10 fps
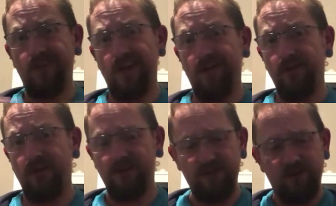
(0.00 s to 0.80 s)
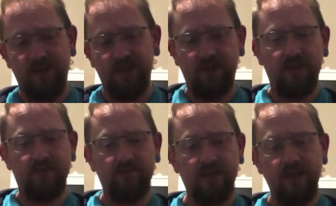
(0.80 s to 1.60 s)
how I'm going to. I might try
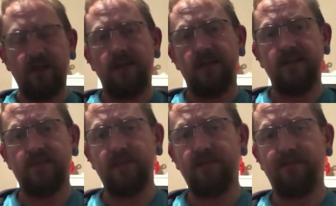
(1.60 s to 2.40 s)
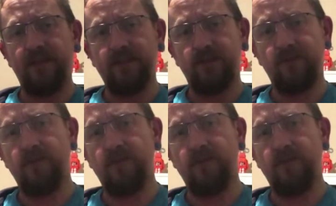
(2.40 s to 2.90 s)
and get some interfacing onto the